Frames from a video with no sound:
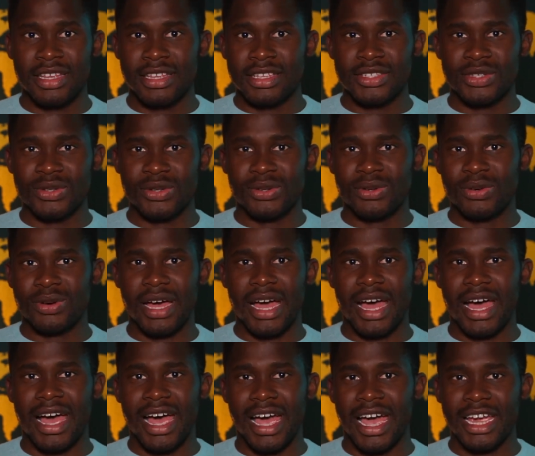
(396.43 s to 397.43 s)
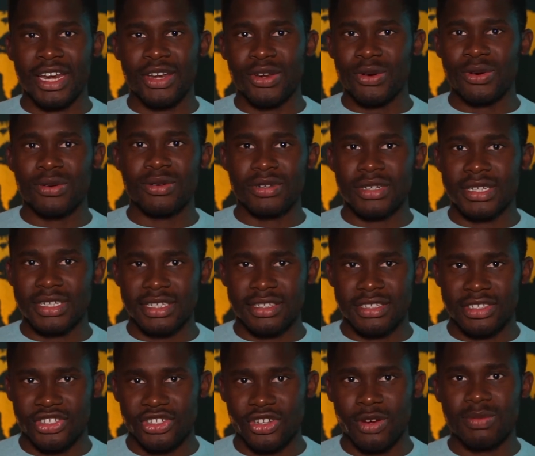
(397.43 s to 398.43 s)
So I don't
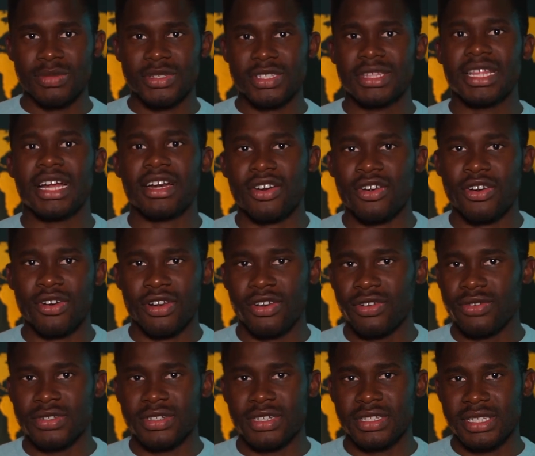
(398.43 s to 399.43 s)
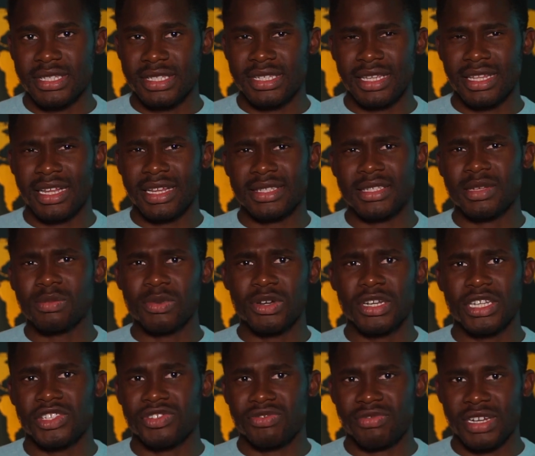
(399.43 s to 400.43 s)
jump to that conclusion to say that
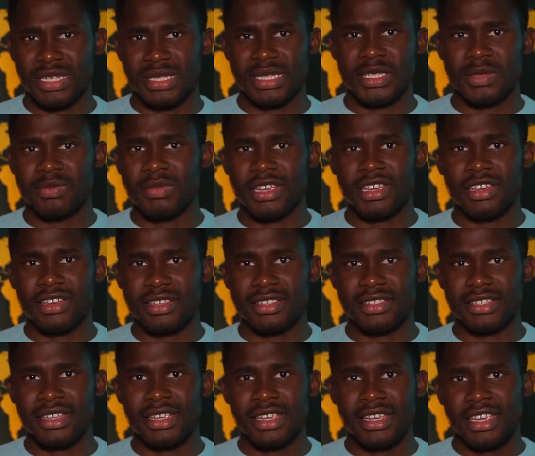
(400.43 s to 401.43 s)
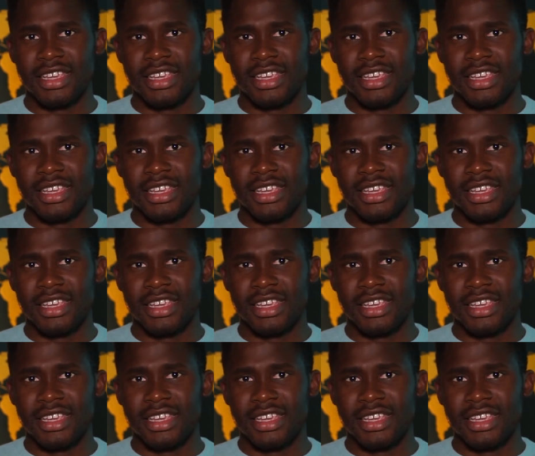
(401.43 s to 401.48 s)
somebody's racist because